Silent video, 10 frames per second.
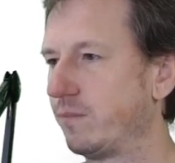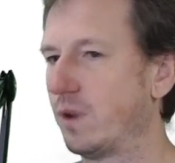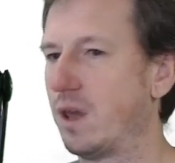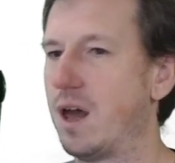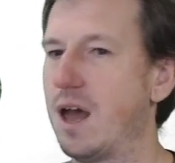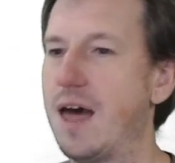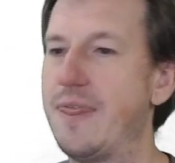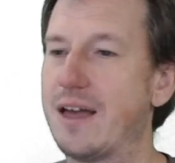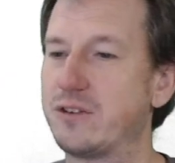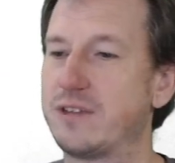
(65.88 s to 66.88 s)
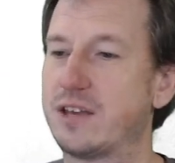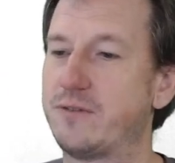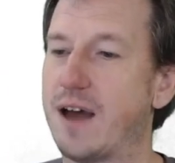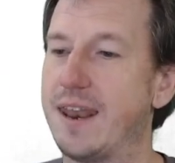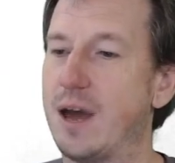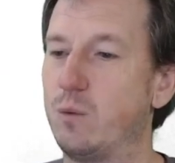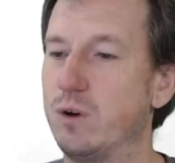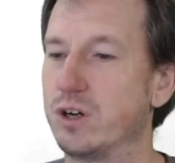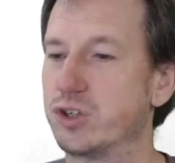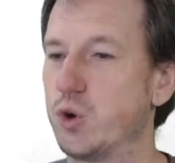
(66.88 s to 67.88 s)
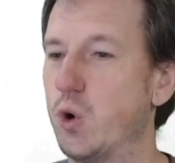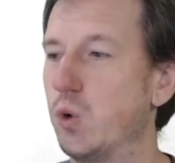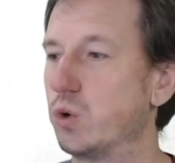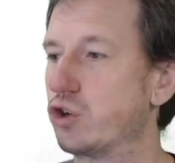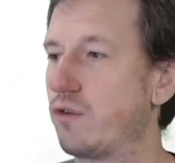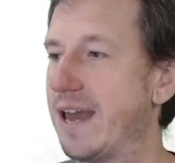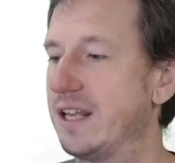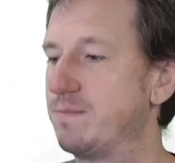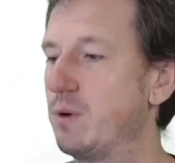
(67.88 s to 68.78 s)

Uh, and that's, that's fine, that works all great.